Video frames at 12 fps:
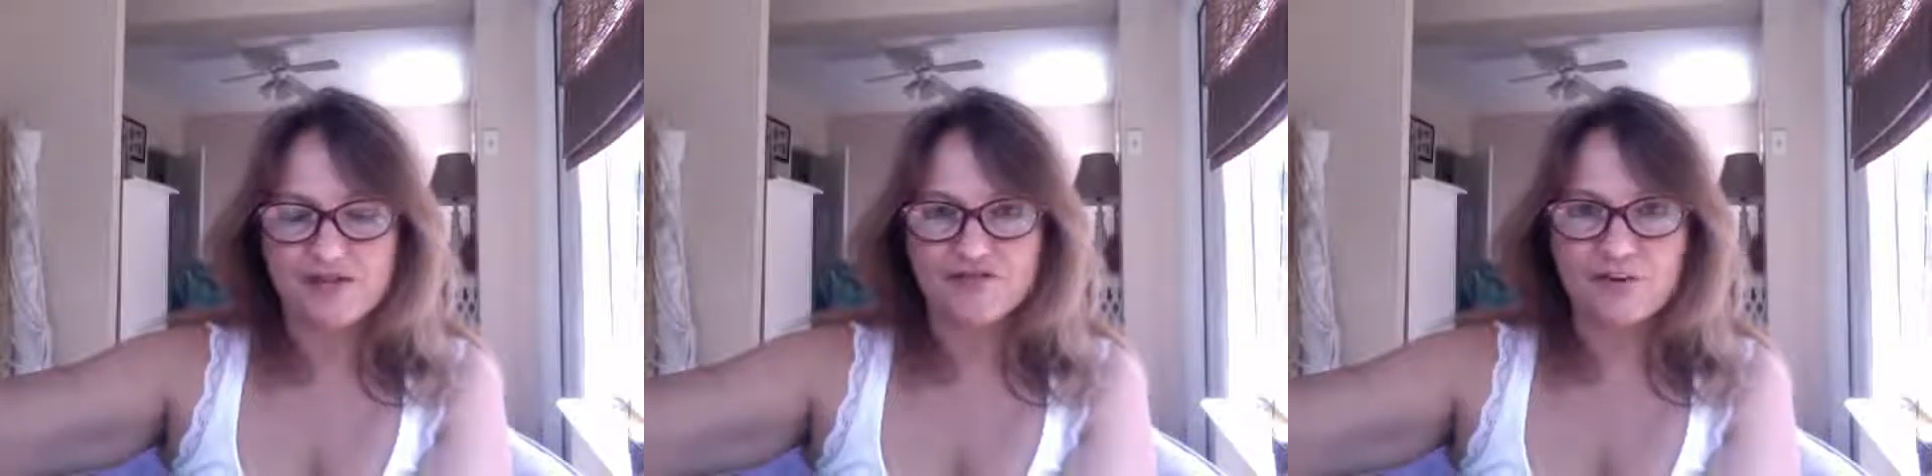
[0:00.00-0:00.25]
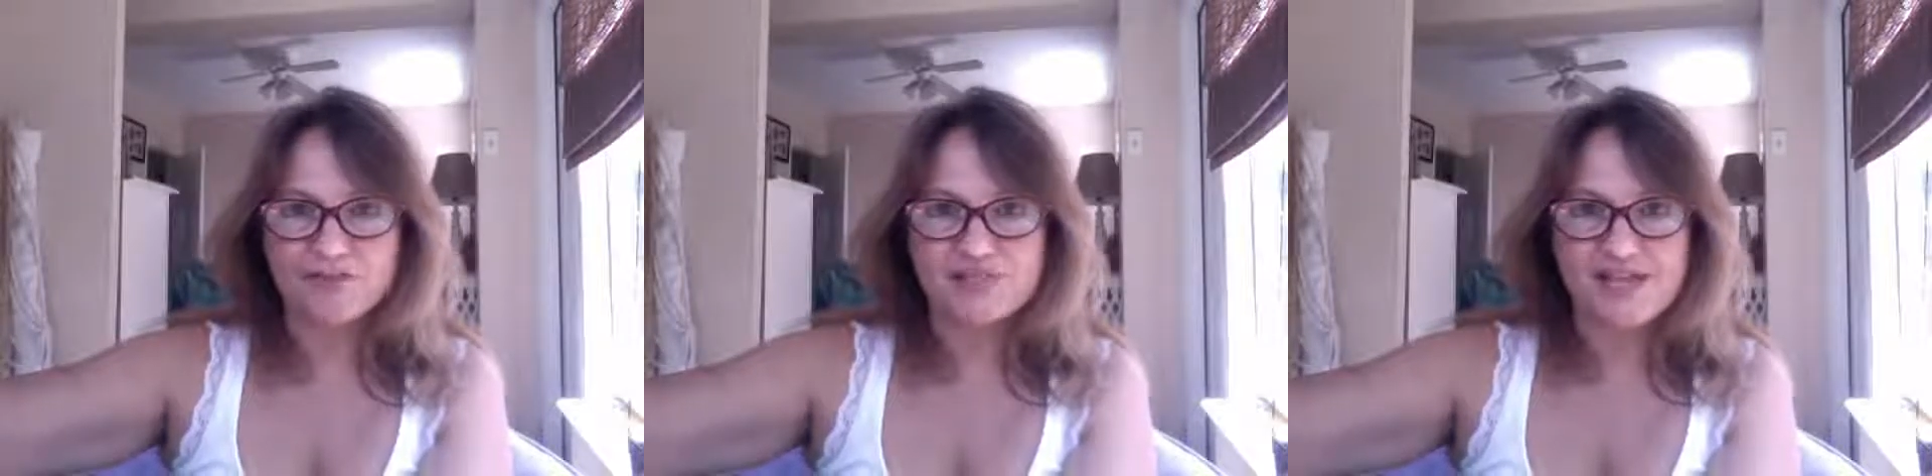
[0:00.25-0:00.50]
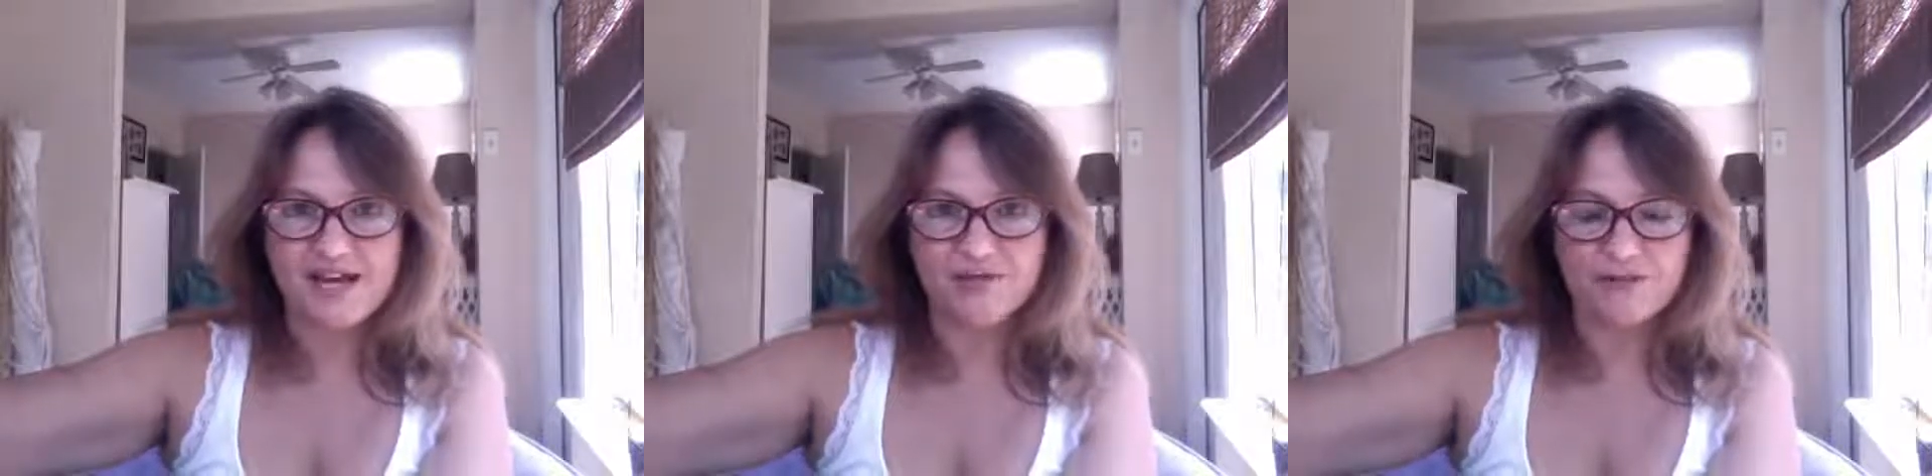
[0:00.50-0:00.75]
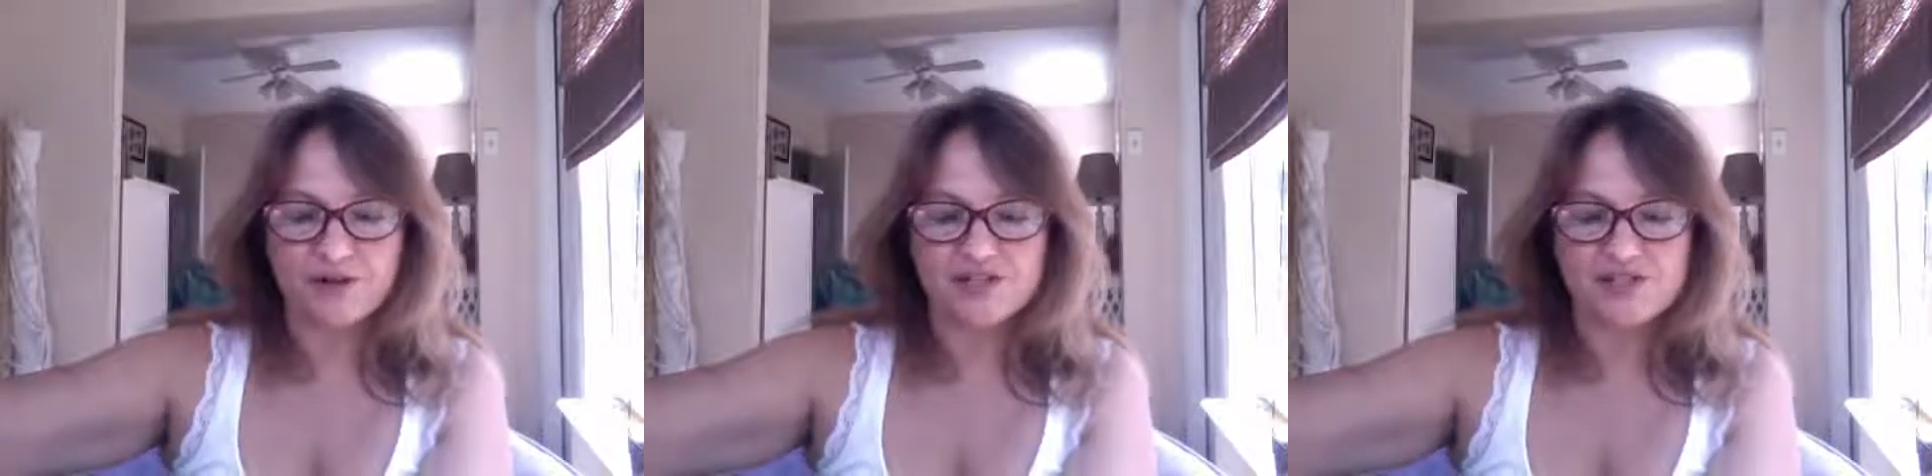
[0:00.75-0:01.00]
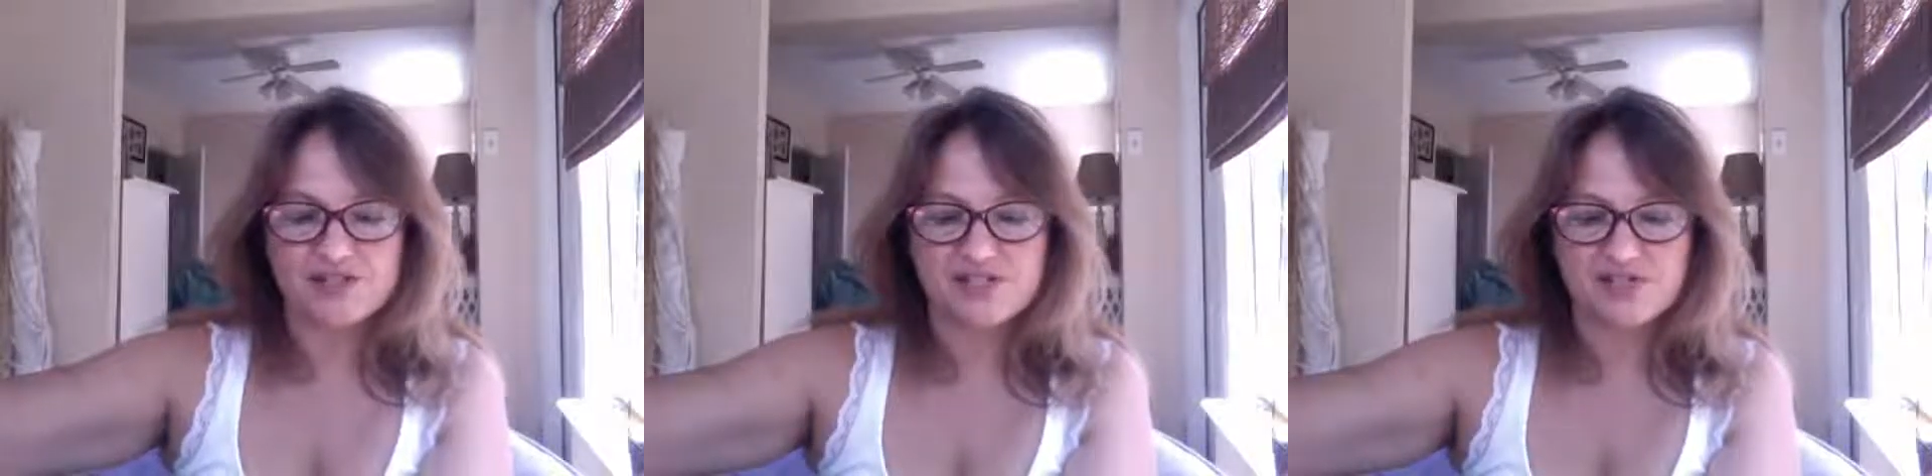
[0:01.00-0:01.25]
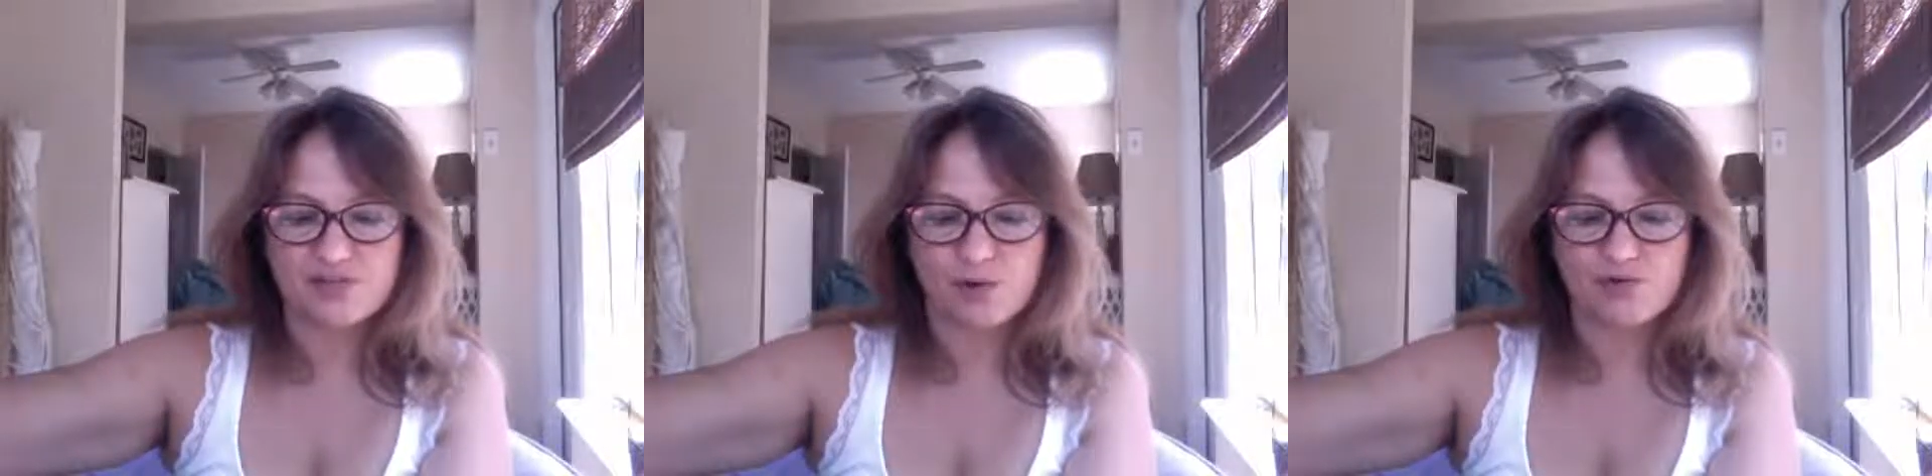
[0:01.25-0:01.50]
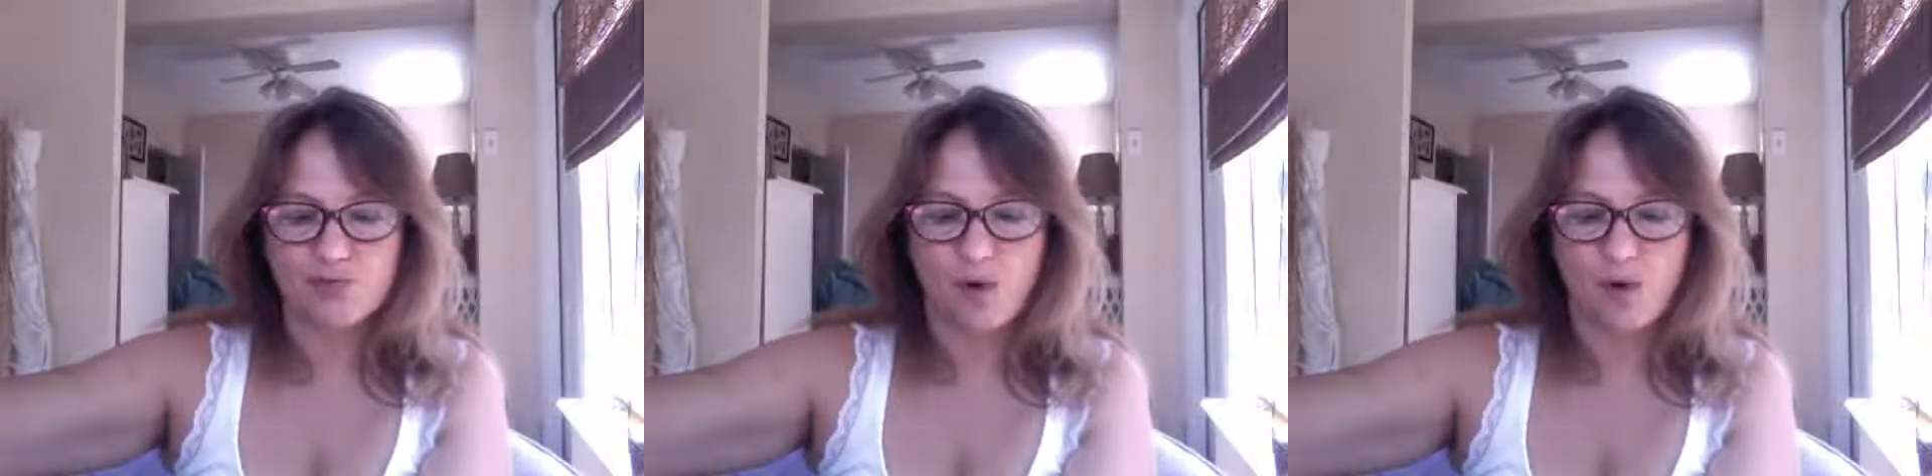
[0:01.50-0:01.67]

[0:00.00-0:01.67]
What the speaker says: from San Francisco's